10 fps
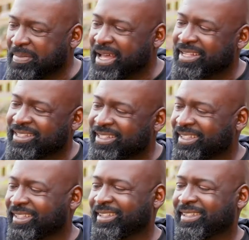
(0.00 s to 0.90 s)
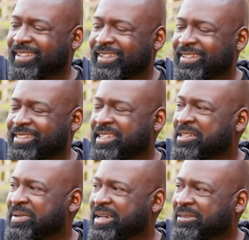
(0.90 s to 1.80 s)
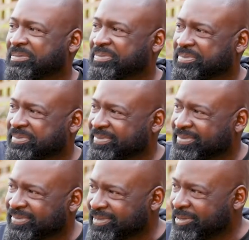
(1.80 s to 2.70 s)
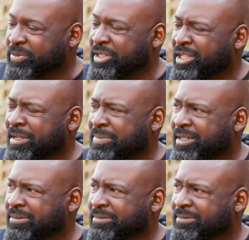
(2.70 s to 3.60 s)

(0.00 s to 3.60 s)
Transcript: batch, single barrel. Which one you like better?